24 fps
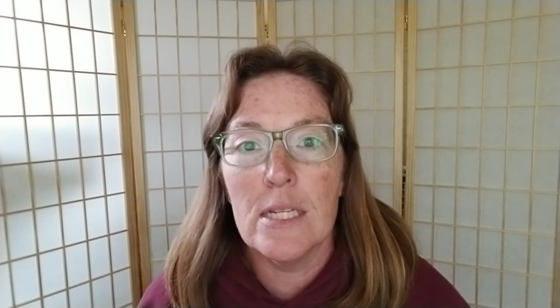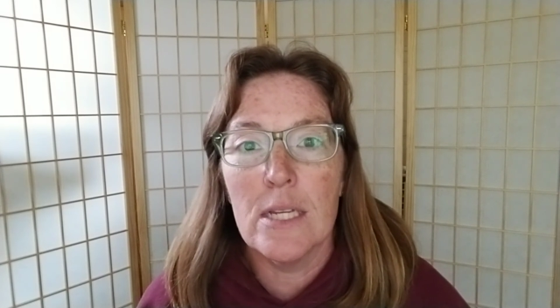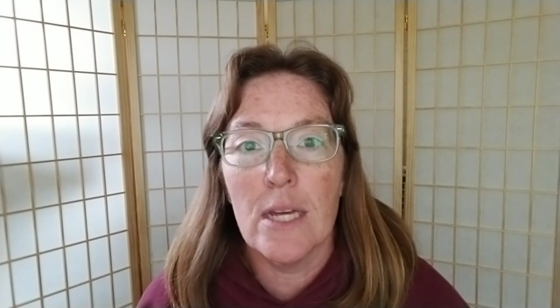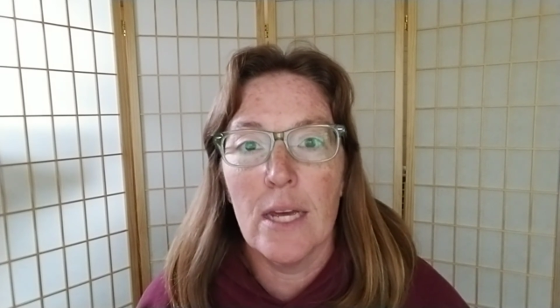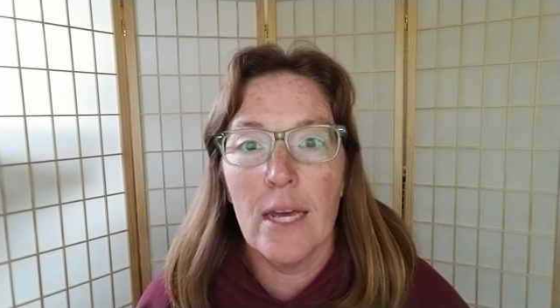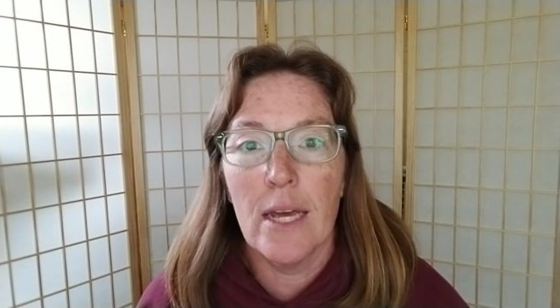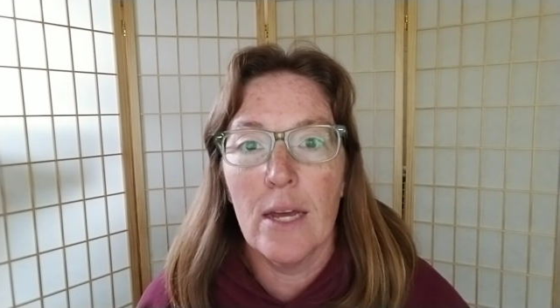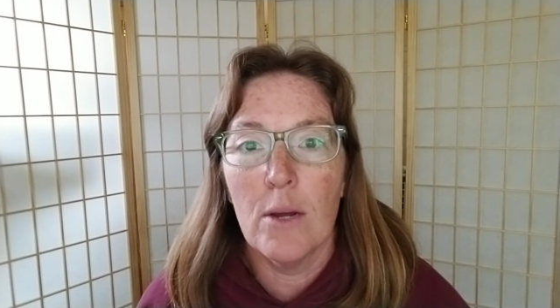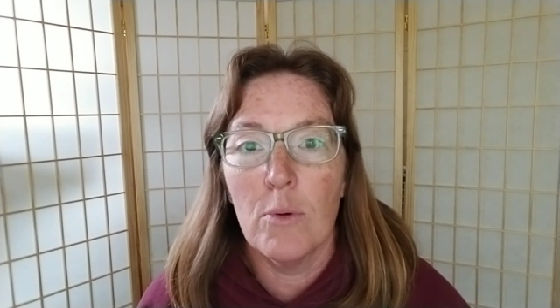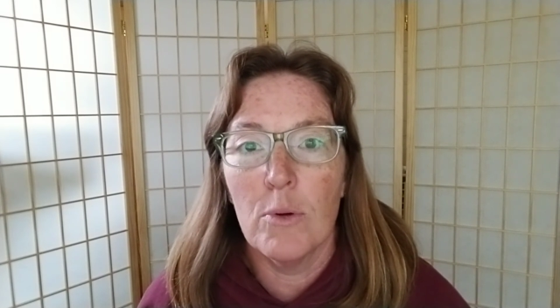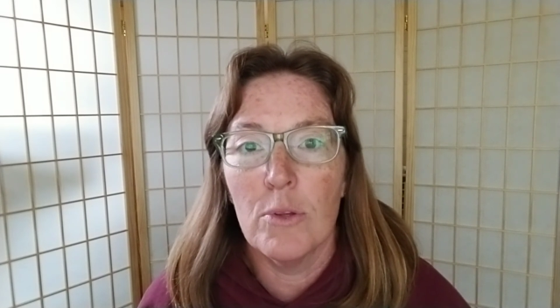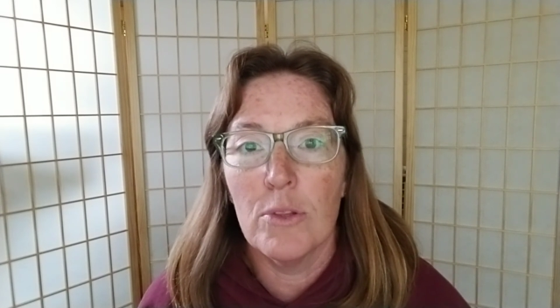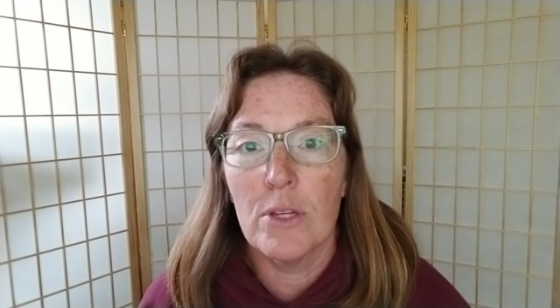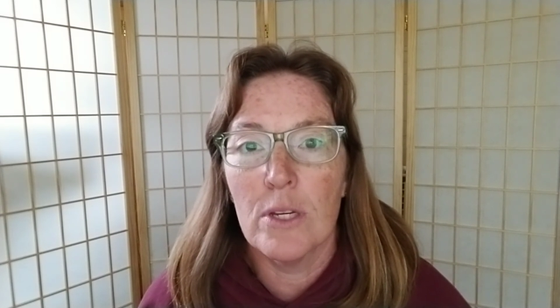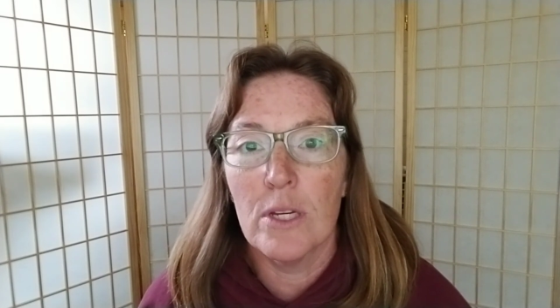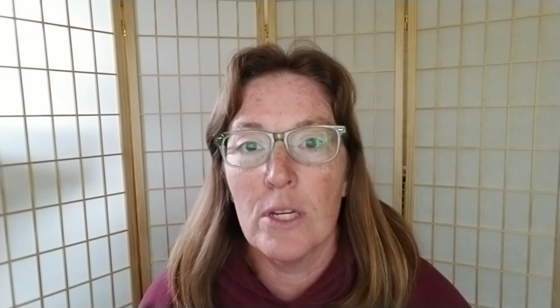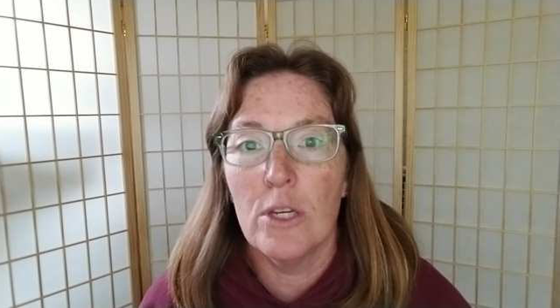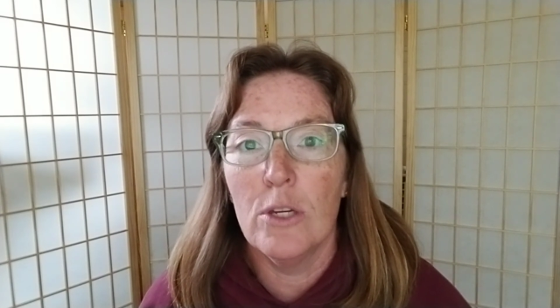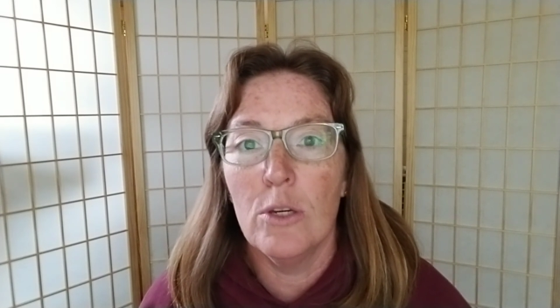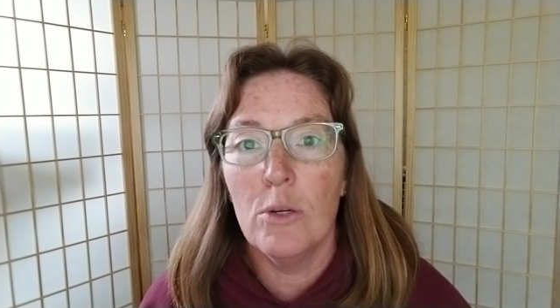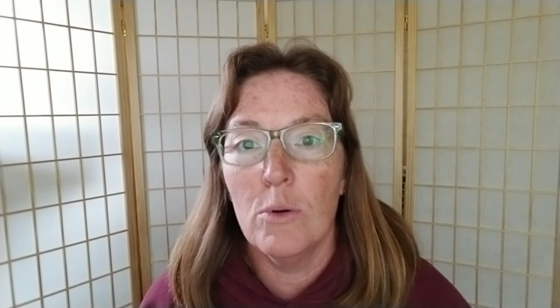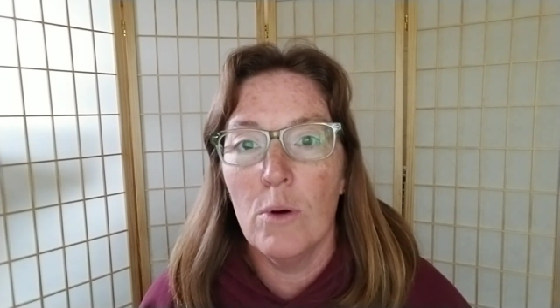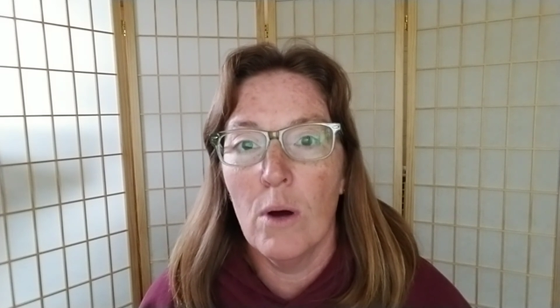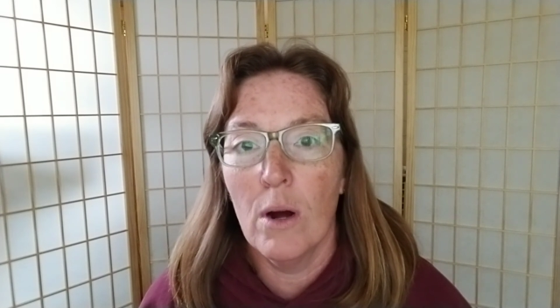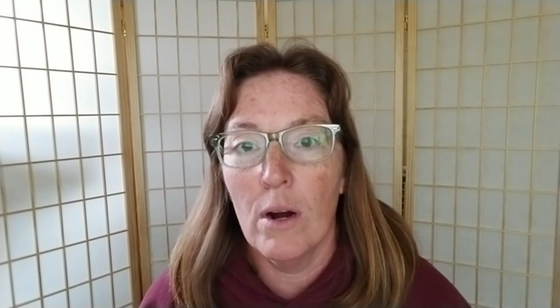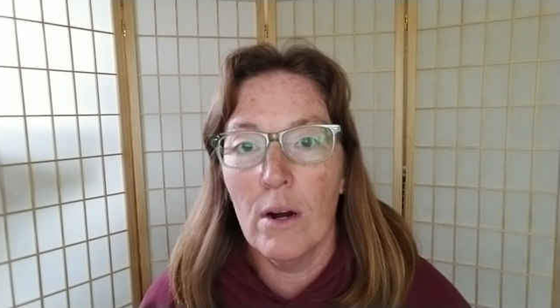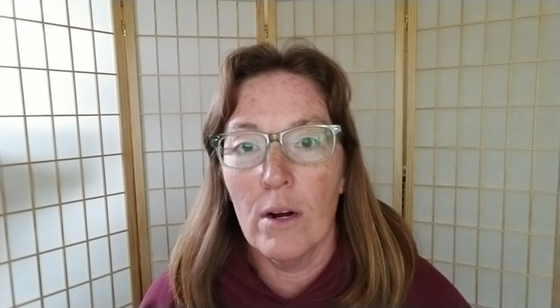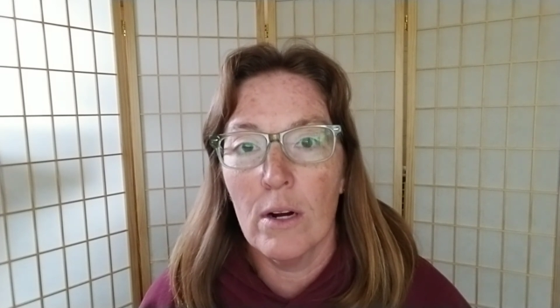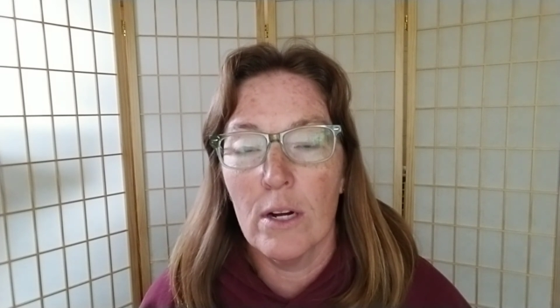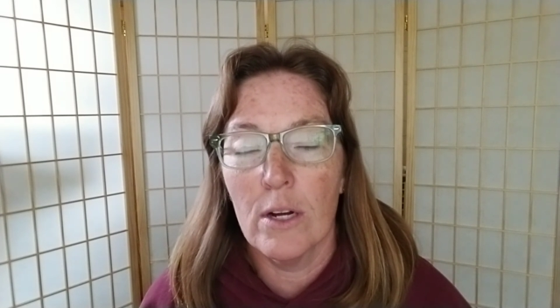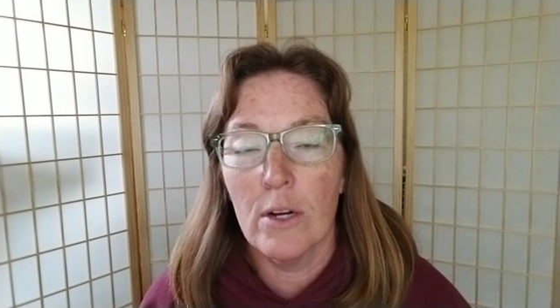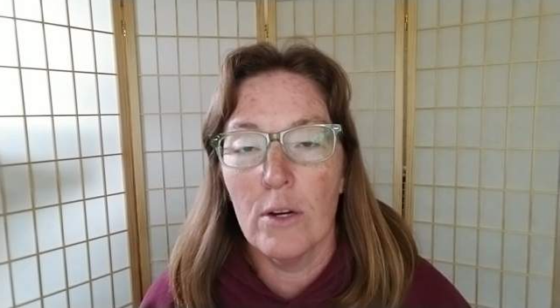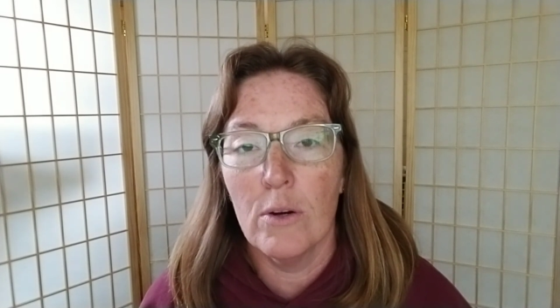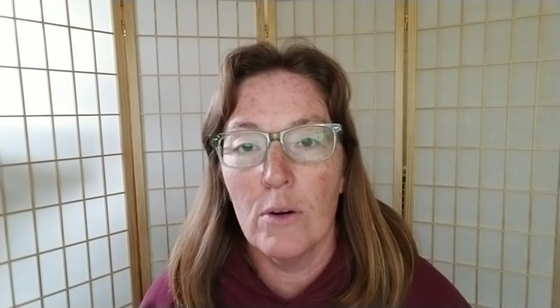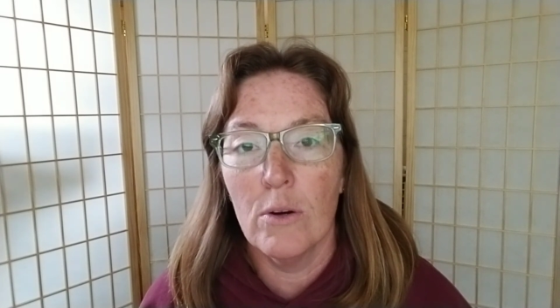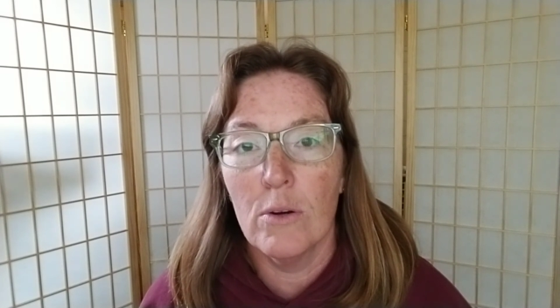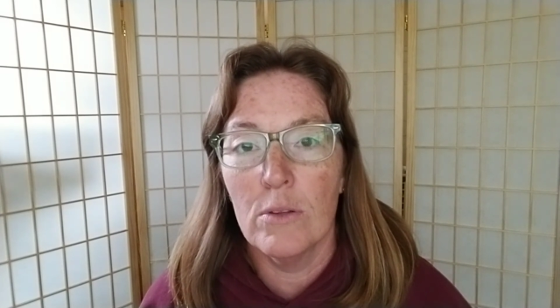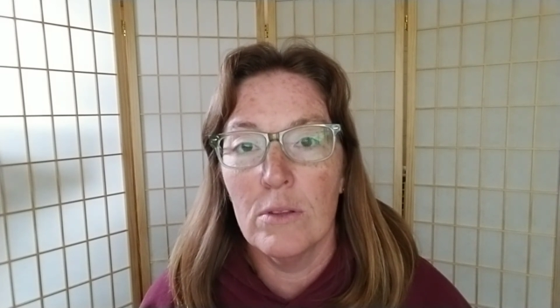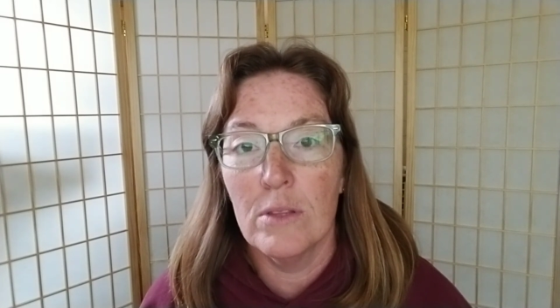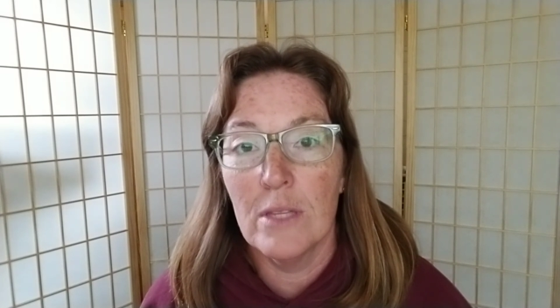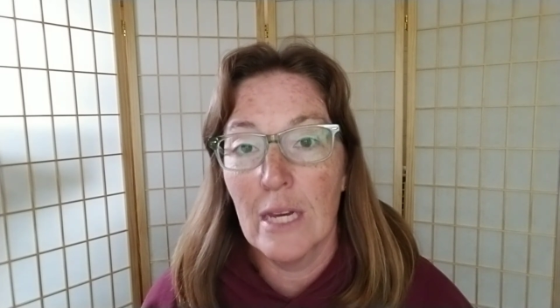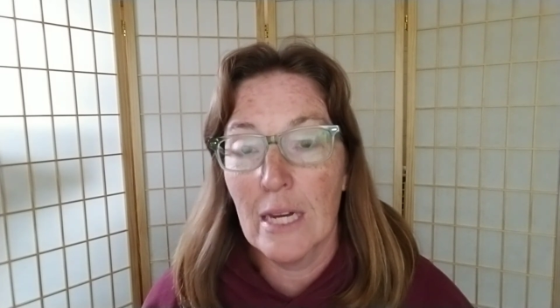tag with a QR code